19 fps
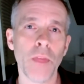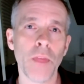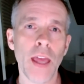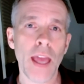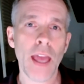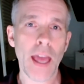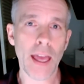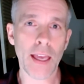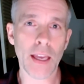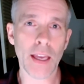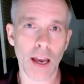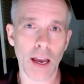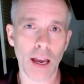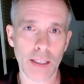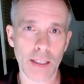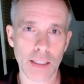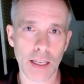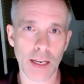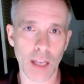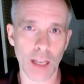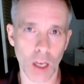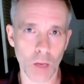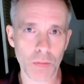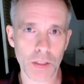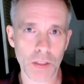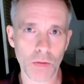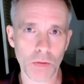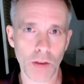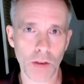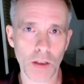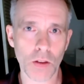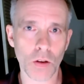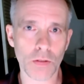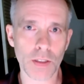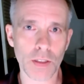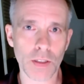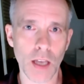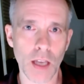AI is going to help us with
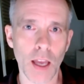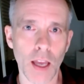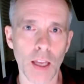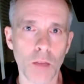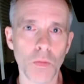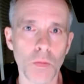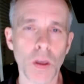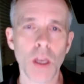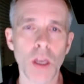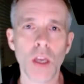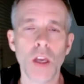over time.